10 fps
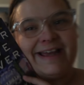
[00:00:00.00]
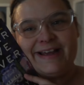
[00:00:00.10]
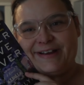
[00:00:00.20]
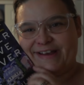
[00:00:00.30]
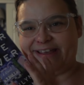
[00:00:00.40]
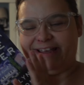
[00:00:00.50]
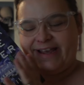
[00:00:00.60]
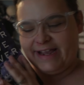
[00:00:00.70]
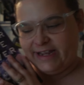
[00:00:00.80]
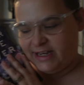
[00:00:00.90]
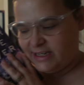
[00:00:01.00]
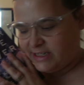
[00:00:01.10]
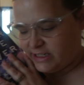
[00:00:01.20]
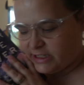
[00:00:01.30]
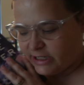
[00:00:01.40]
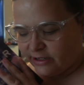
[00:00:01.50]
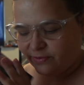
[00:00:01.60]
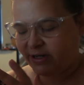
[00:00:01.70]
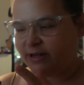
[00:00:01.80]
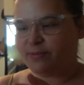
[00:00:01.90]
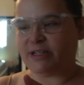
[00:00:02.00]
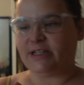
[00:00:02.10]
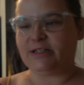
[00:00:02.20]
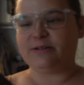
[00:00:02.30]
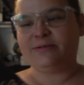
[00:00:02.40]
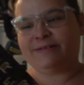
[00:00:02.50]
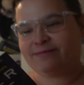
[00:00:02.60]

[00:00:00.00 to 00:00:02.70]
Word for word: Okay, I did not want to update you